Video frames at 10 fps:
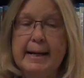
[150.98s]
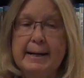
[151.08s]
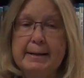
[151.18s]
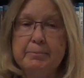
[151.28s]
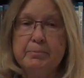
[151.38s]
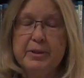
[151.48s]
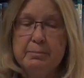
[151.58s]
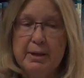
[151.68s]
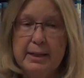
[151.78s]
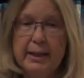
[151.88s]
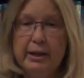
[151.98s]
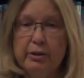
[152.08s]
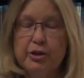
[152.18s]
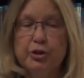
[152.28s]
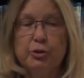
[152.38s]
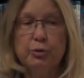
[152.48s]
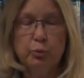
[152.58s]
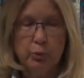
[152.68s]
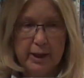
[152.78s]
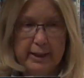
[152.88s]
The main character,
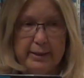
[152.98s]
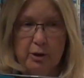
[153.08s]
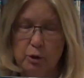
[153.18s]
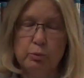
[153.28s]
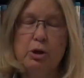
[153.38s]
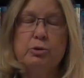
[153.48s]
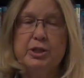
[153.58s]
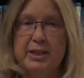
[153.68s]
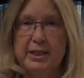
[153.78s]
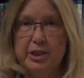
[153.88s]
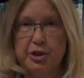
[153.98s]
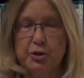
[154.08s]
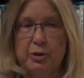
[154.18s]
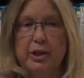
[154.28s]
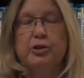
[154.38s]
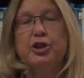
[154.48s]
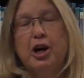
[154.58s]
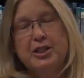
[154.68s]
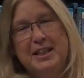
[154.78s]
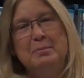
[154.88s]
Rose in this story, her
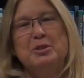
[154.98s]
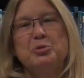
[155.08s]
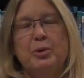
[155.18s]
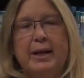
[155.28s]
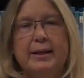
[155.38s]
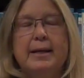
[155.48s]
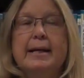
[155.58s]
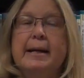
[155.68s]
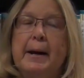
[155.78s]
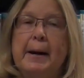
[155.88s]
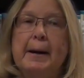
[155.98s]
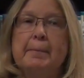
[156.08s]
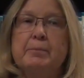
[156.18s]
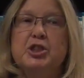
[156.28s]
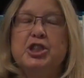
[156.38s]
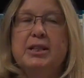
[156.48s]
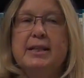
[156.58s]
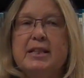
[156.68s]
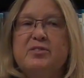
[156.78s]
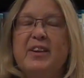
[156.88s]
dog's name is Rain,
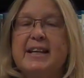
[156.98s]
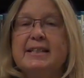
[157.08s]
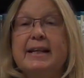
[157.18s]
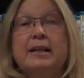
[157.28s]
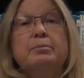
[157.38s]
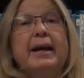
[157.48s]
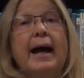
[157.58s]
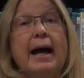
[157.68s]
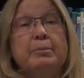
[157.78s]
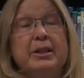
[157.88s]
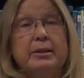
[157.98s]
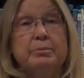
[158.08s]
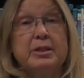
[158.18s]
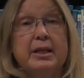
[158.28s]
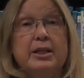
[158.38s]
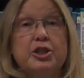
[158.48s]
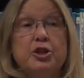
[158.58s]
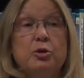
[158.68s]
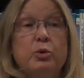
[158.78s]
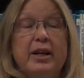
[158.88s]
she is fascinated by homonyms, and
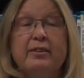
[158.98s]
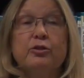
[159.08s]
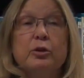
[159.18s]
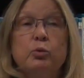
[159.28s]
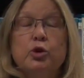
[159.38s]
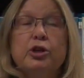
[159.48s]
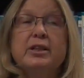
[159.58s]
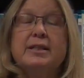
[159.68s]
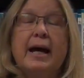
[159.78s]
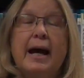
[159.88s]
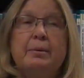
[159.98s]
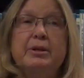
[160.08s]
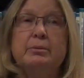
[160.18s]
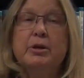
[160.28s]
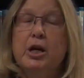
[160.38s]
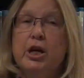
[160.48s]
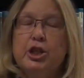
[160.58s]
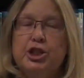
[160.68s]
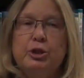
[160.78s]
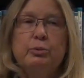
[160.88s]
so whenever a word is a homonym,
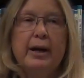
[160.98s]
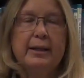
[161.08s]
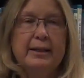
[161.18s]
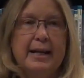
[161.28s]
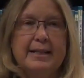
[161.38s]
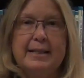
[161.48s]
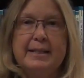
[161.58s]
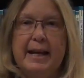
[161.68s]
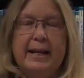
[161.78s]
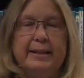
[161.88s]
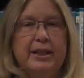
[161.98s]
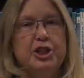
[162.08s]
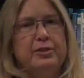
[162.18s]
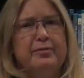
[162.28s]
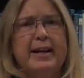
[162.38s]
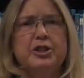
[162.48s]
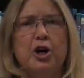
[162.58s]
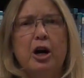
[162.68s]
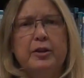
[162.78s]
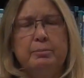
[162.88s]
she recognizes that, and then she finds
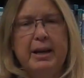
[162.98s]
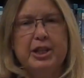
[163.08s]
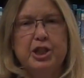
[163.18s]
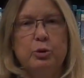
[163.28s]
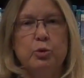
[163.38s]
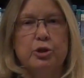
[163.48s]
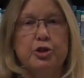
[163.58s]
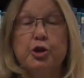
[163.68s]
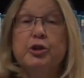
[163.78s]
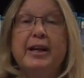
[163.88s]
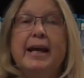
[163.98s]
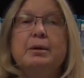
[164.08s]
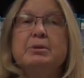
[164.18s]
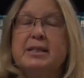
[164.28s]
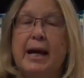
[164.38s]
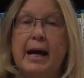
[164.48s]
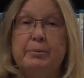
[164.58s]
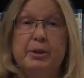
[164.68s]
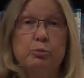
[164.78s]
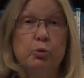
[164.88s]
all the matching words. Her name is a
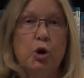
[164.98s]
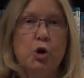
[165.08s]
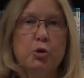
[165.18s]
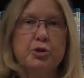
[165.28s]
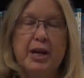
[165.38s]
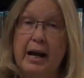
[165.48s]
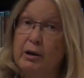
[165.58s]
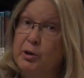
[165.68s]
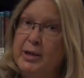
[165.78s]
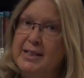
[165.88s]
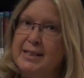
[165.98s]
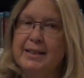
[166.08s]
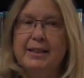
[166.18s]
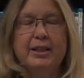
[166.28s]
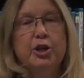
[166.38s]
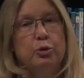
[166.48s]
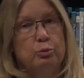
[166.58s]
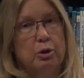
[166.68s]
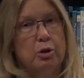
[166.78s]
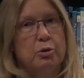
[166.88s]
homonym: Rose, R-O-S-E,
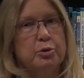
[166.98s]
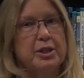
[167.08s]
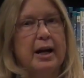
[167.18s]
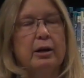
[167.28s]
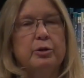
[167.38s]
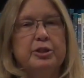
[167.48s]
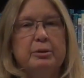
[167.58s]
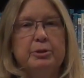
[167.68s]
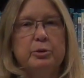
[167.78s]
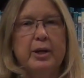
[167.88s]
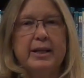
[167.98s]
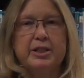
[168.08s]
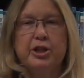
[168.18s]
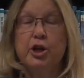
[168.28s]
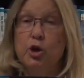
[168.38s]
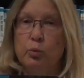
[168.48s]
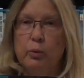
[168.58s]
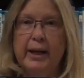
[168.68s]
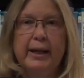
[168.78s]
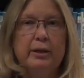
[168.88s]
Rose, R-O-W-S.
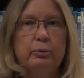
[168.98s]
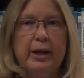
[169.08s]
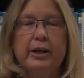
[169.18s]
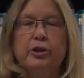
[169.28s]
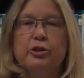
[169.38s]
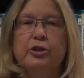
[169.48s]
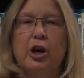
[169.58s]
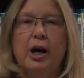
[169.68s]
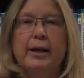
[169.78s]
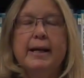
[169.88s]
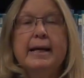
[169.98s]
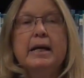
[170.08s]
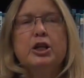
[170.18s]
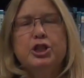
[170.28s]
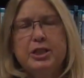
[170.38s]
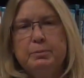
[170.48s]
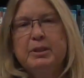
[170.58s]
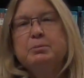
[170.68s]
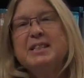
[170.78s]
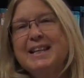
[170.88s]
Rain, Rain, her dog. She's a
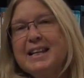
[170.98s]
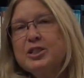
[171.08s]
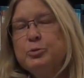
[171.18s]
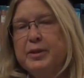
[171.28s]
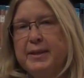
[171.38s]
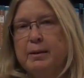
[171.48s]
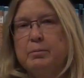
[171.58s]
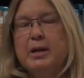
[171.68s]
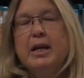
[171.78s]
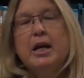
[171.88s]
bit obsessed with them.